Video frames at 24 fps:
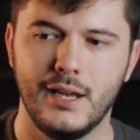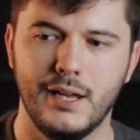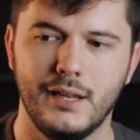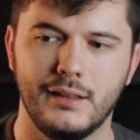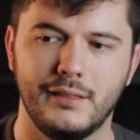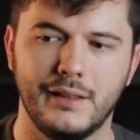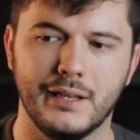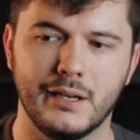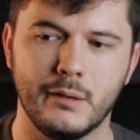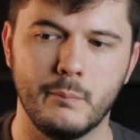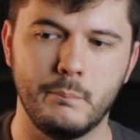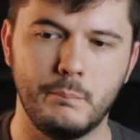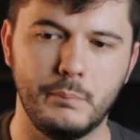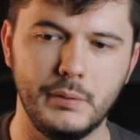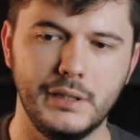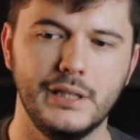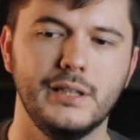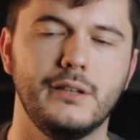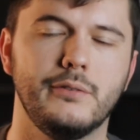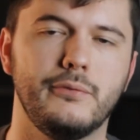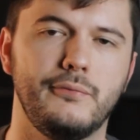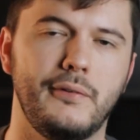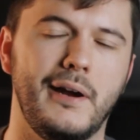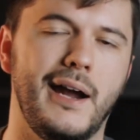that a
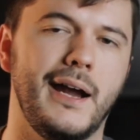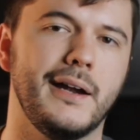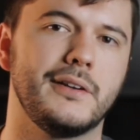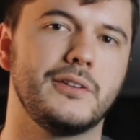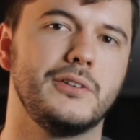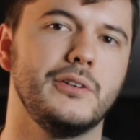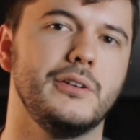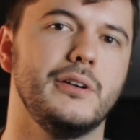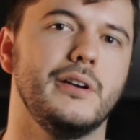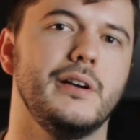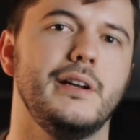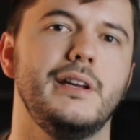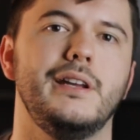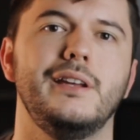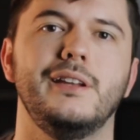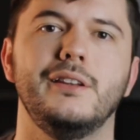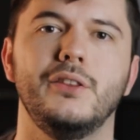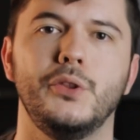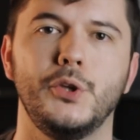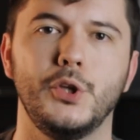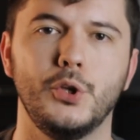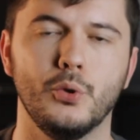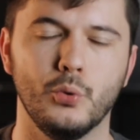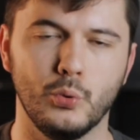big factor
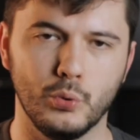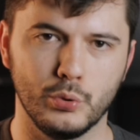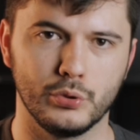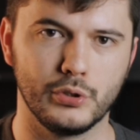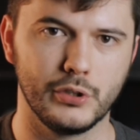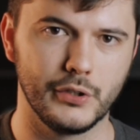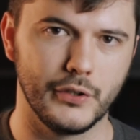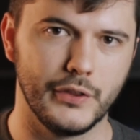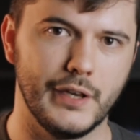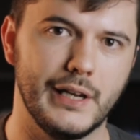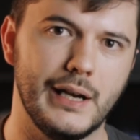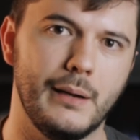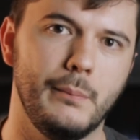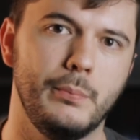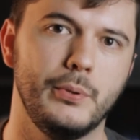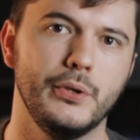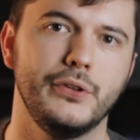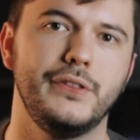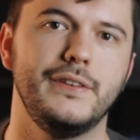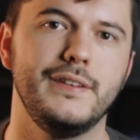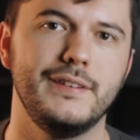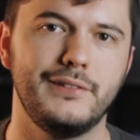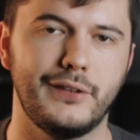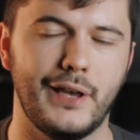in the order that I
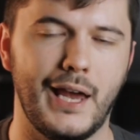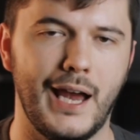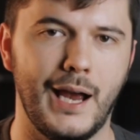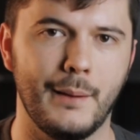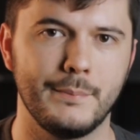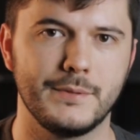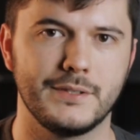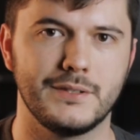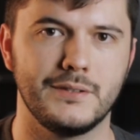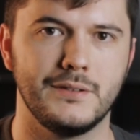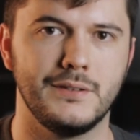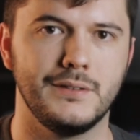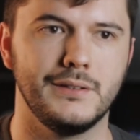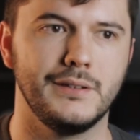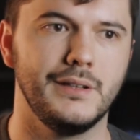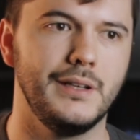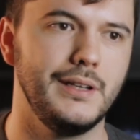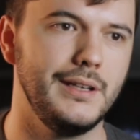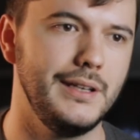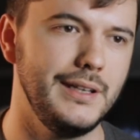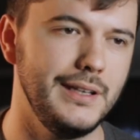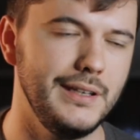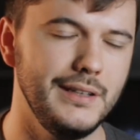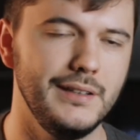put these apps in
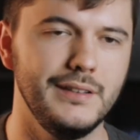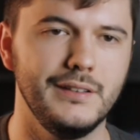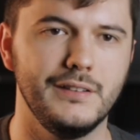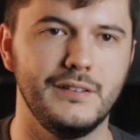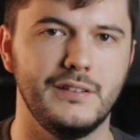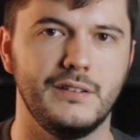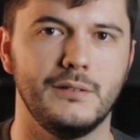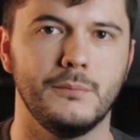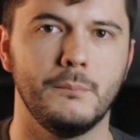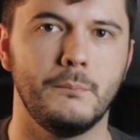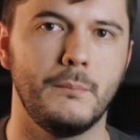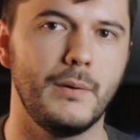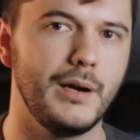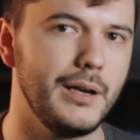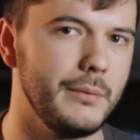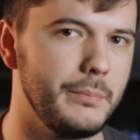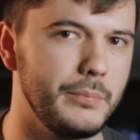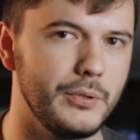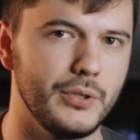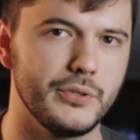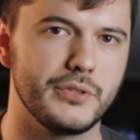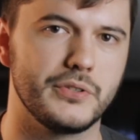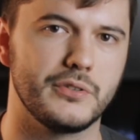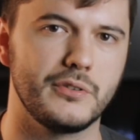is my
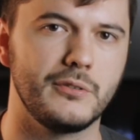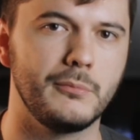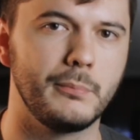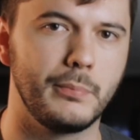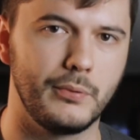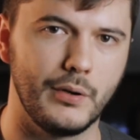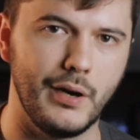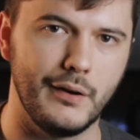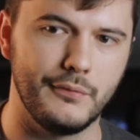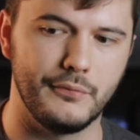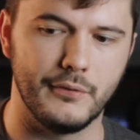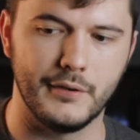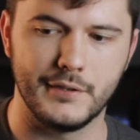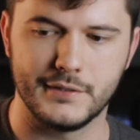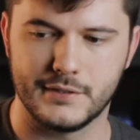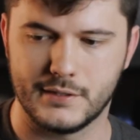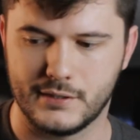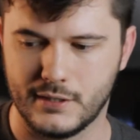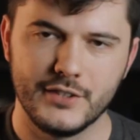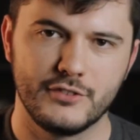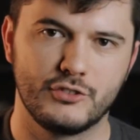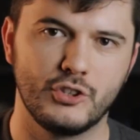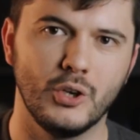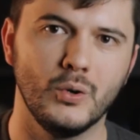personal preference.
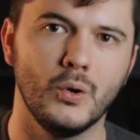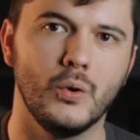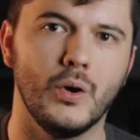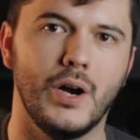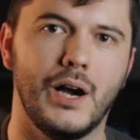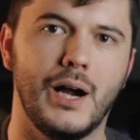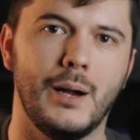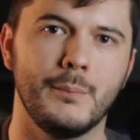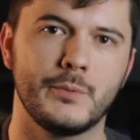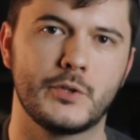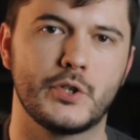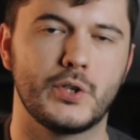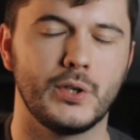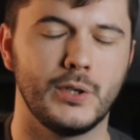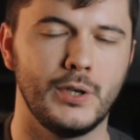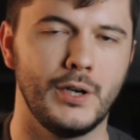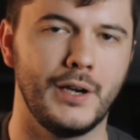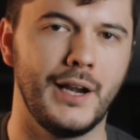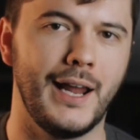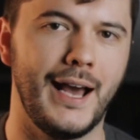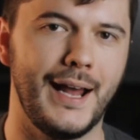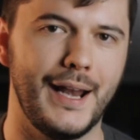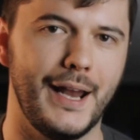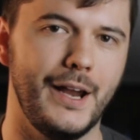So I'm sure
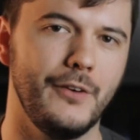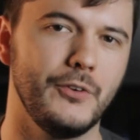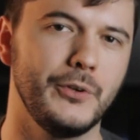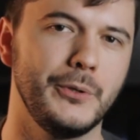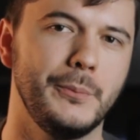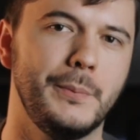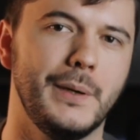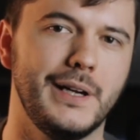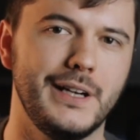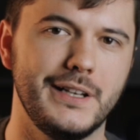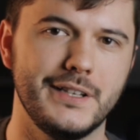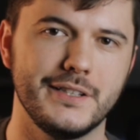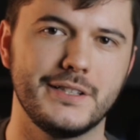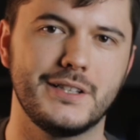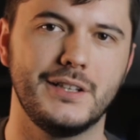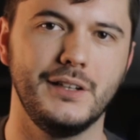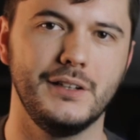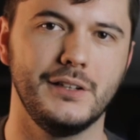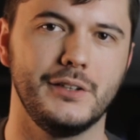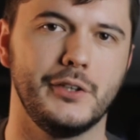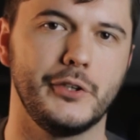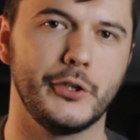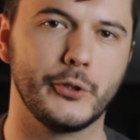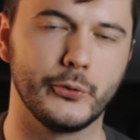not everybody is
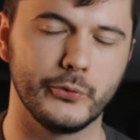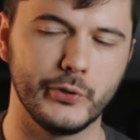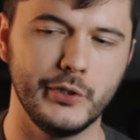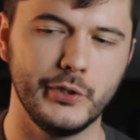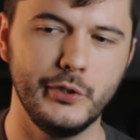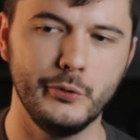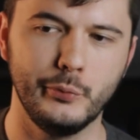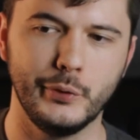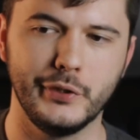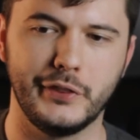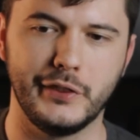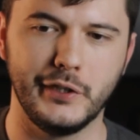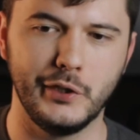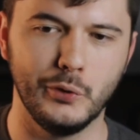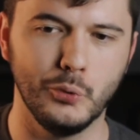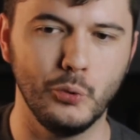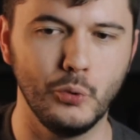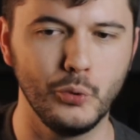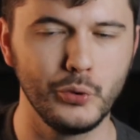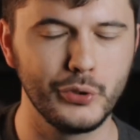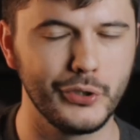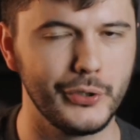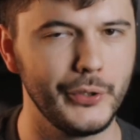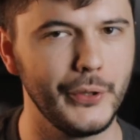going to agree with the
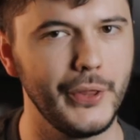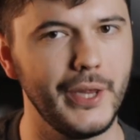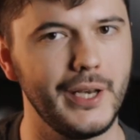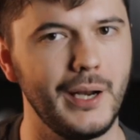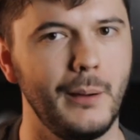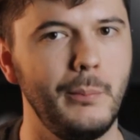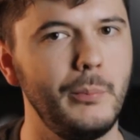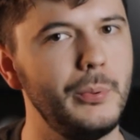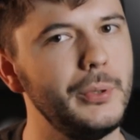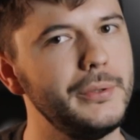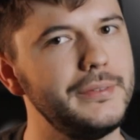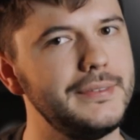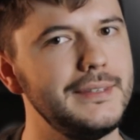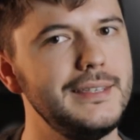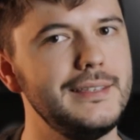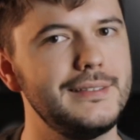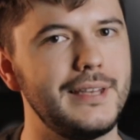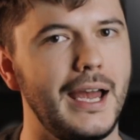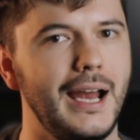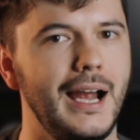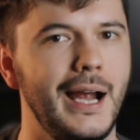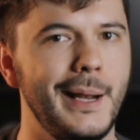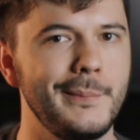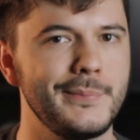order that I put these
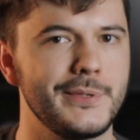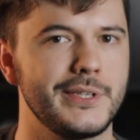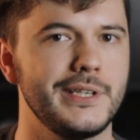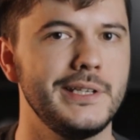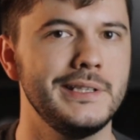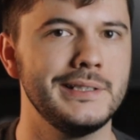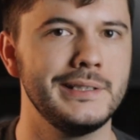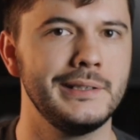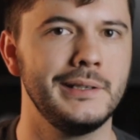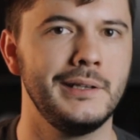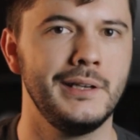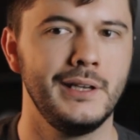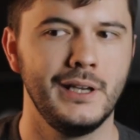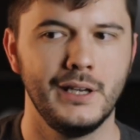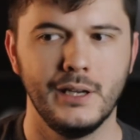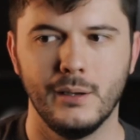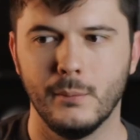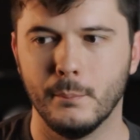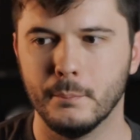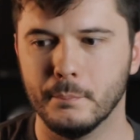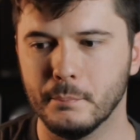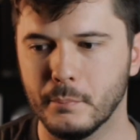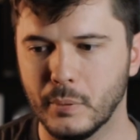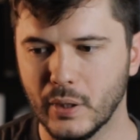apps in,
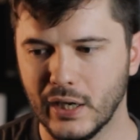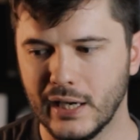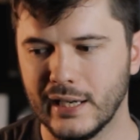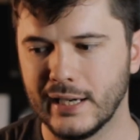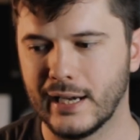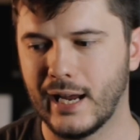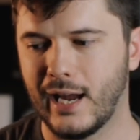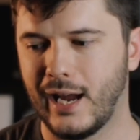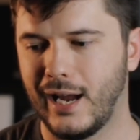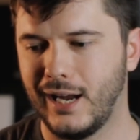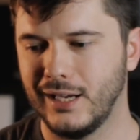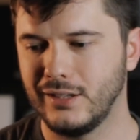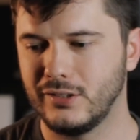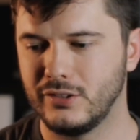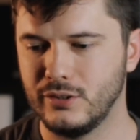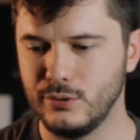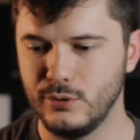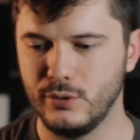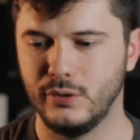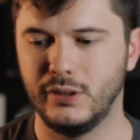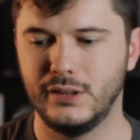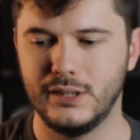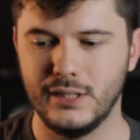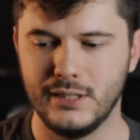but I
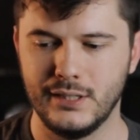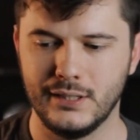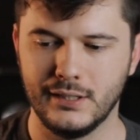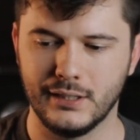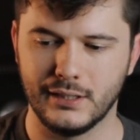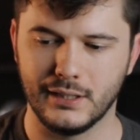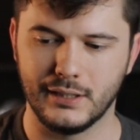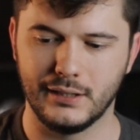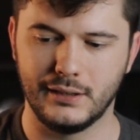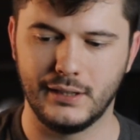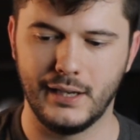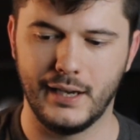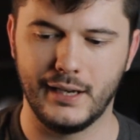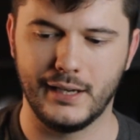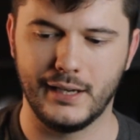do think that